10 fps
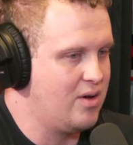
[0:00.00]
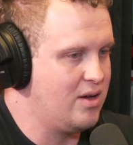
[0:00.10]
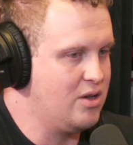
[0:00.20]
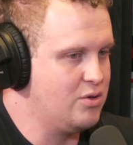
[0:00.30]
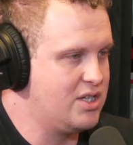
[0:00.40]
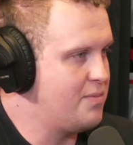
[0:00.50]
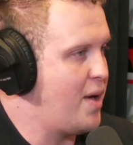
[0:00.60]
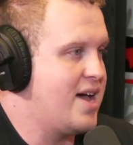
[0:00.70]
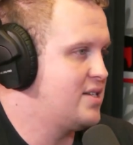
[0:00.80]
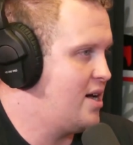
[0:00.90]
you'd see them
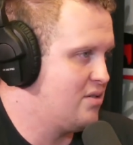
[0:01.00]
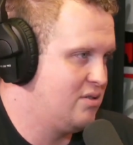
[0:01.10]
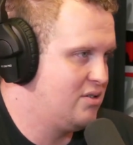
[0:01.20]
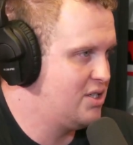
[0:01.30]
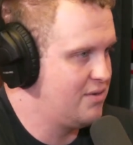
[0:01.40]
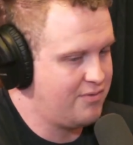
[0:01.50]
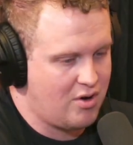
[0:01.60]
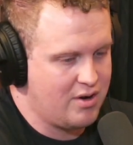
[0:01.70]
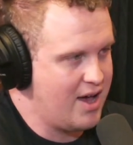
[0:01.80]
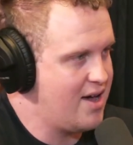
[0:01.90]
pass out. You'd see them
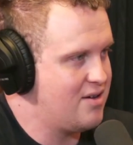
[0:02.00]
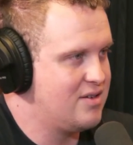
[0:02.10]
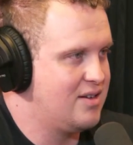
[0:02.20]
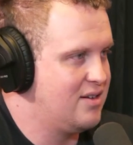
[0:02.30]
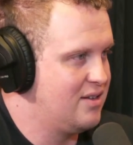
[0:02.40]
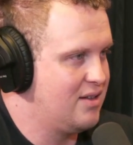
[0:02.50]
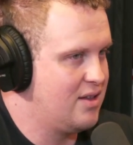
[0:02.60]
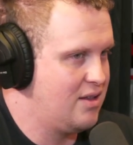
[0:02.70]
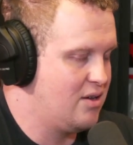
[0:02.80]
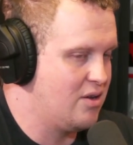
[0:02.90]
fall down. And,
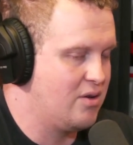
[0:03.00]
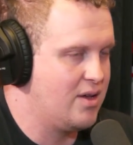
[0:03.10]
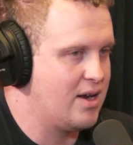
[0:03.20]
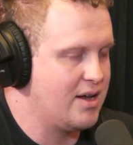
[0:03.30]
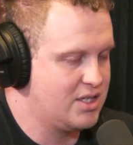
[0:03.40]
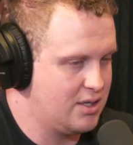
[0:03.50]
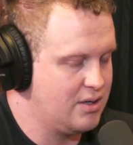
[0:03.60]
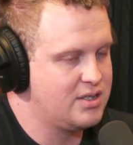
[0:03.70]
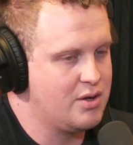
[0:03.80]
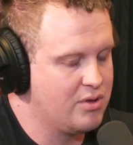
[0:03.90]
and I'd see
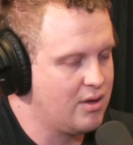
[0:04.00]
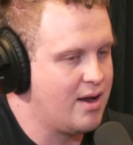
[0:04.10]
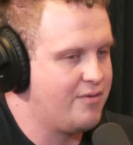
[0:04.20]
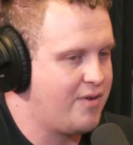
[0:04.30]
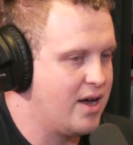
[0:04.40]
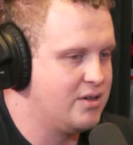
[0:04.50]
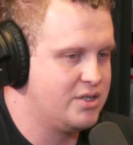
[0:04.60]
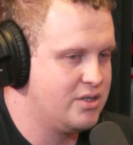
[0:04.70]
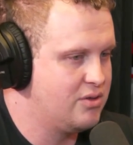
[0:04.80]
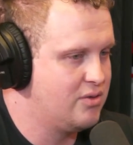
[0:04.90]
it with a lot of fighters
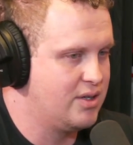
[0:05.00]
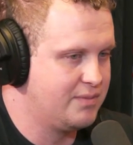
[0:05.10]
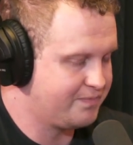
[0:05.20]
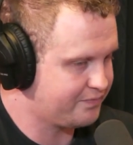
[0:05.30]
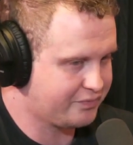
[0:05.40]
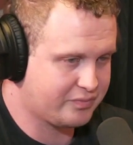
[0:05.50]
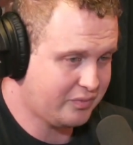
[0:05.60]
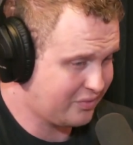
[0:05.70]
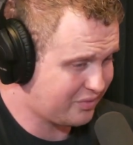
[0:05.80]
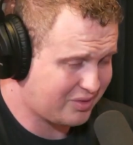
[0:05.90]
too. And
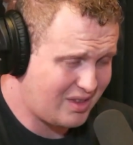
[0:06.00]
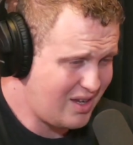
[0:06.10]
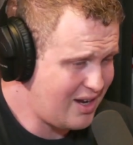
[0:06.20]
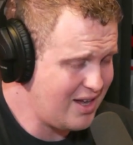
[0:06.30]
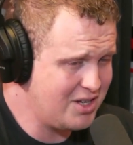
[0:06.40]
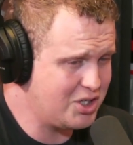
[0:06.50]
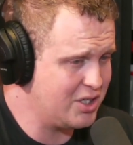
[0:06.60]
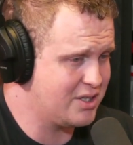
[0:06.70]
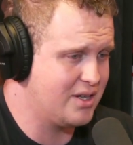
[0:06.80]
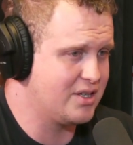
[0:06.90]
it's
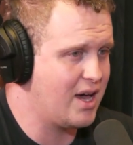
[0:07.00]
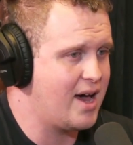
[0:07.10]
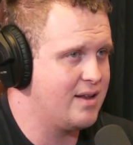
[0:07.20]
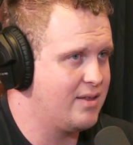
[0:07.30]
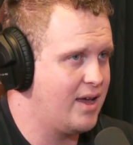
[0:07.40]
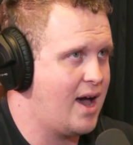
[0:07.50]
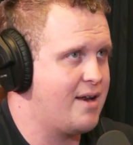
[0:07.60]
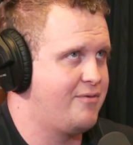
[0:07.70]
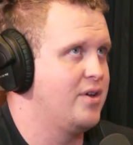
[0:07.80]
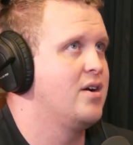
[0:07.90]
just, they got to
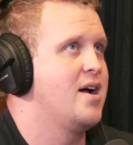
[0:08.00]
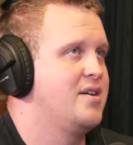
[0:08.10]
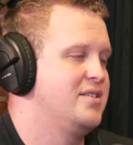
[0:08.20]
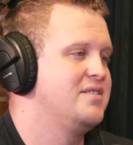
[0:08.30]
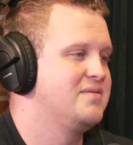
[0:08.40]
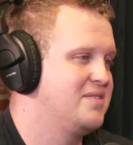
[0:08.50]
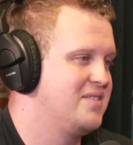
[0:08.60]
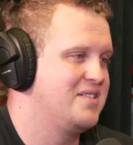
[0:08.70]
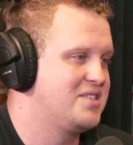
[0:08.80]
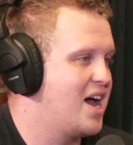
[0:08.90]
figure out
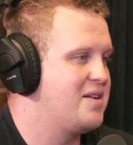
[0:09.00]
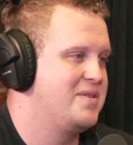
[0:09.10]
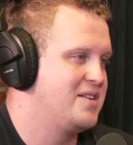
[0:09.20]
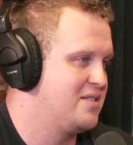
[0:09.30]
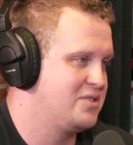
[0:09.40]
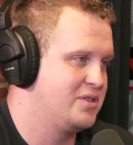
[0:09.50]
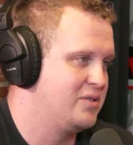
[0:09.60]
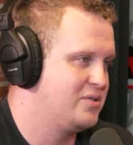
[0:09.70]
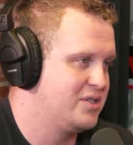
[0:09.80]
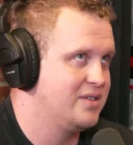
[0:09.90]
there's got to be another
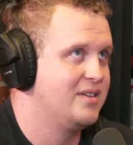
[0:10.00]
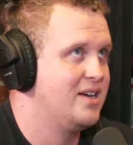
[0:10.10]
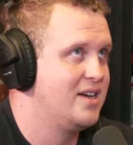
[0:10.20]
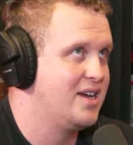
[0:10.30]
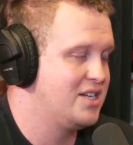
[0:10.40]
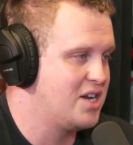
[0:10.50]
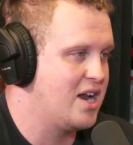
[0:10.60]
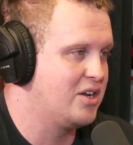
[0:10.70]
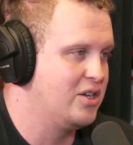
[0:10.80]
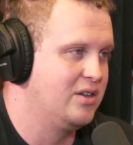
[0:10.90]
solution. It's
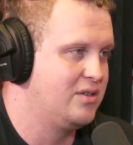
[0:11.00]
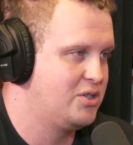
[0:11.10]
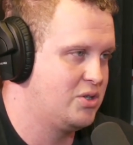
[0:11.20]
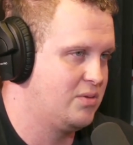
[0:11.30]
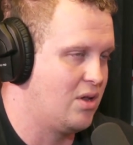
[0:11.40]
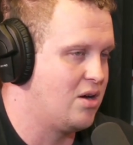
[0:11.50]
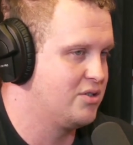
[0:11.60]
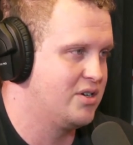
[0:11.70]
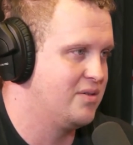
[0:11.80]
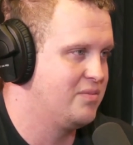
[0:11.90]
not a good
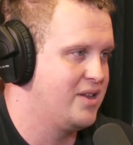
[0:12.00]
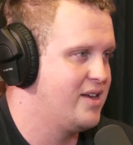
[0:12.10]
long-term plan.